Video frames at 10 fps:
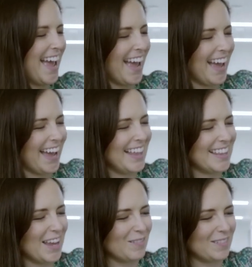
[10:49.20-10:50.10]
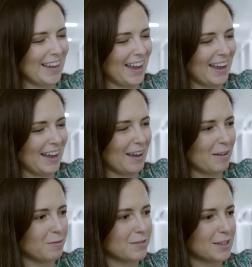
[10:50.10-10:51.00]
And then we
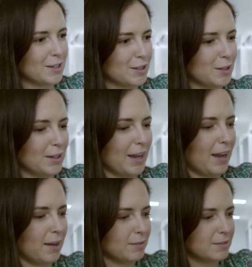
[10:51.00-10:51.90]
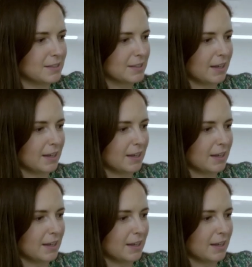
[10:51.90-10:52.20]
have surgical gowns